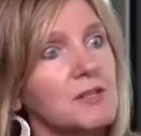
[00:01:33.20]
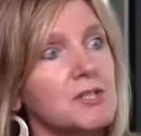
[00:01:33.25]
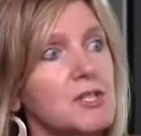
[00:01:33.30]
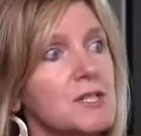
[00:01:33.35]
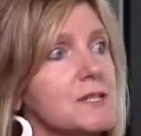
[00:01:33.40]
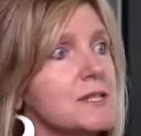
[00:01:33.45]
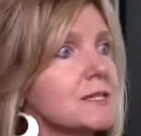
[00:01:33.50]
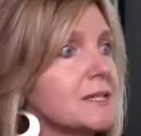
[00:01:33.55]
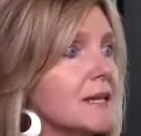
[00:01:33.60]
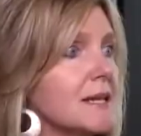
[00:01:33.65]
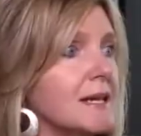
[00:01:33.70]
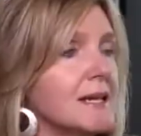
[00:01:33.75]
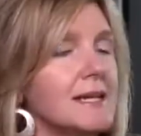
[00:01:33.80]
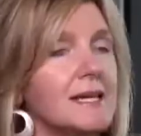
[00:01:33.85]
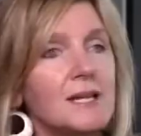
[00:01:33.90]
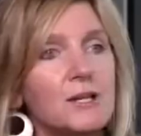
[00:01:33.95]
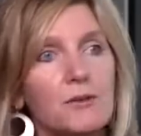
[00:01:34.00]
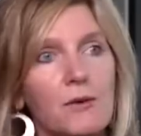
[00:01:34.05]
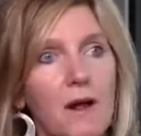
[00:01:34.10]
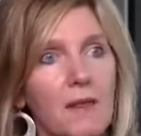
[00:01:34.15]
not just
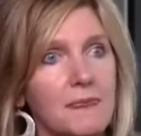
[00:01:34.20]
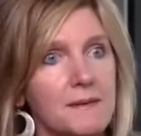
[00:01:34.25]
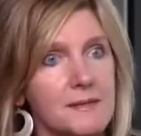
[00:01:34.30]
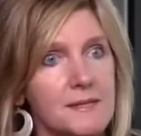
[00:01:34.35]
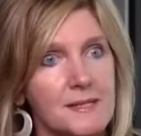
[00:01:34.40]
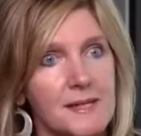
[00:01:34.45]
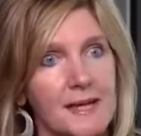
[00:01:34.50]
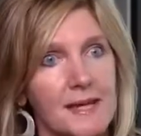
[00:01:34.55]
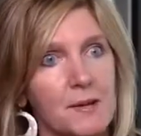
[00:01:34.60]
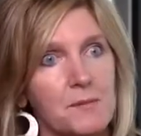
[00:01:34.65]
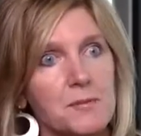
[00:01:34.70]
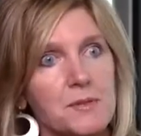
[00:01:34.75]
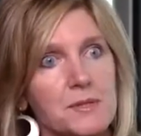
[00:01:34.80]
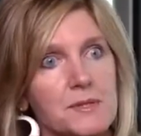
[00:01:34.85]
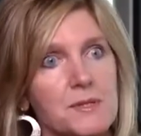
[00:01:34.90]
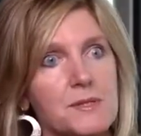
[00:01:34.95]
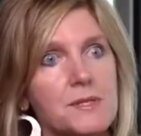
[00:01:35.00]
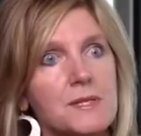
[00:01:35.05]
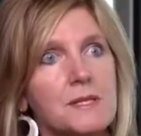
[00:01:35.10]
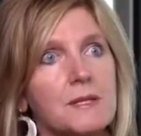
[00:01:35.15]
here on this
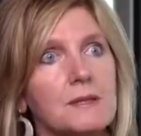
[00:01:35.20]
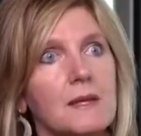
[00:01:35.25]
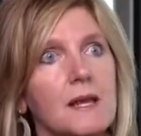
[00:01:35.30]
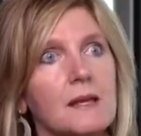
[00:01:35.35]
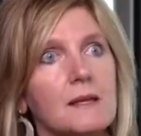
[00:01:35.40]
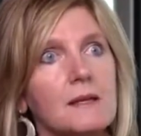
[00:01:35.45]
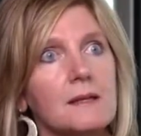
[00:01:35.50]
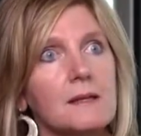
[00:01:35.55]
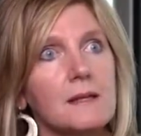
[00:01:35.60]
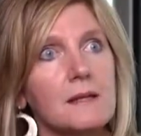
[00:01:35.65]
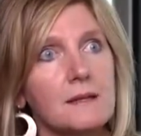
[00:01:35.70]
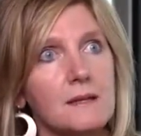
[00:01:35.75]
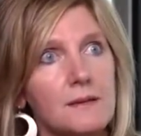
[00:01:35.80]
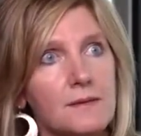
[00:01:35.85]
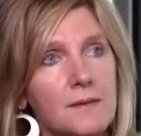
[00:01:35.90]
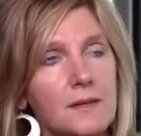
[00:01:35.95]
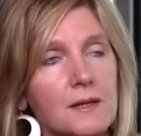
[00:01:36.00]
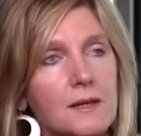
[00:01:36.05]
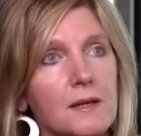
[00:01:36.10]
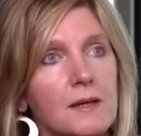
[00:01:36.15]
campus in, in, in
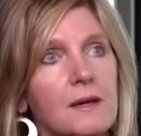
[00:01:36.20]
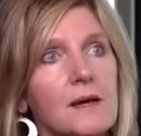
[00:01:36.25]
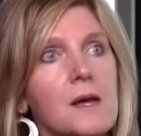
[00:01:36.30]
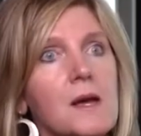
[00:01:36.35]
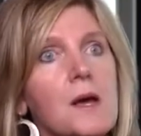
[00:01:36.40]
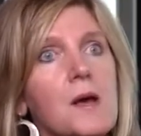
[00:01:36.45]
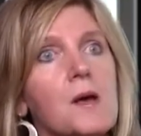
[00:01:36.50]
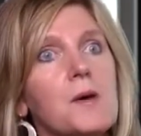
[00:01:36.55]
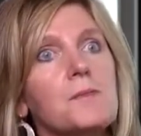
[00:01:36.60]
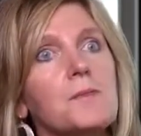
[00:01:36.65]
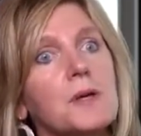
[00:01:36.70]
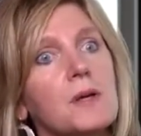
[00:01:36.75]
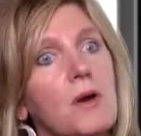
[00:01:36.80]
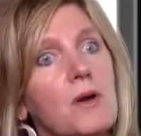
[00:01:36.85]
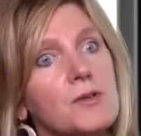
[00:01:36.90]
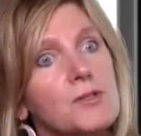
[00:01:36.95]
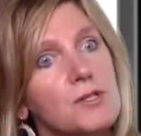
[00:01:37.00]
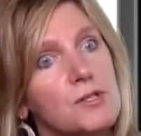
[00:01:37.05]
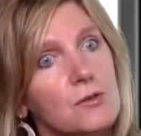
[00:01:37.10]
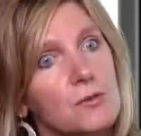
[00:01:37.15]
Ithaca, but
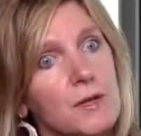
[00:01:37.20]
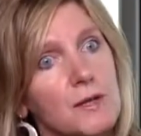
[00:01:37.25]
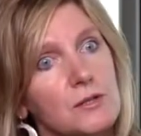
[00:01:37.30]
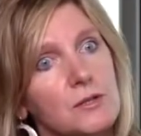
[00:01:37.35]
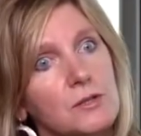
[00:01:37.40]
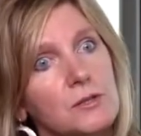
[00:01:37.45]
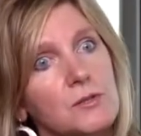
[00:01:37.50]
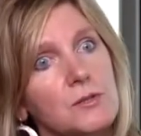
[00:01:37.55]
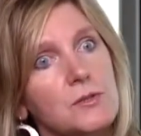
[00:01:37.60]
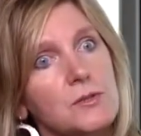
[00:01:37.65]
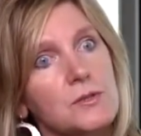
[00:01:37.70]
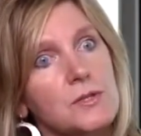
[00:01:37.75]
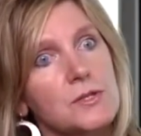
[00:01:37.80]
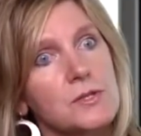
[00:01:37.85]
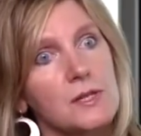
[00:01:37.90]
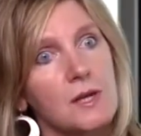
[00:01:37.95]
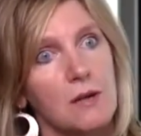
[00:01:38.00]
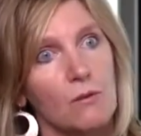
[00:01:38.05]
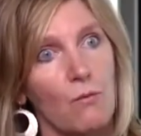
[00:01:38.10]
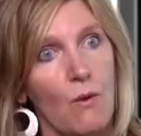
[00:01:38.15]
also
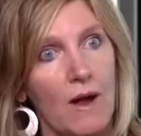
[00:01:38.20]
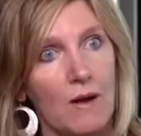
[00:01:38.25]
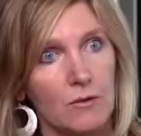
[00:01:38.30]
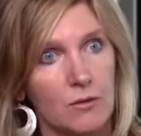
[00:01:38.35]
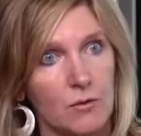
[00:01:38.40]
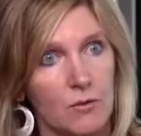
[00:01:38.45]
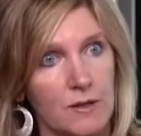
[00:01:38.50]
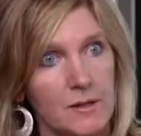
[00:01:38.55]
includes Weill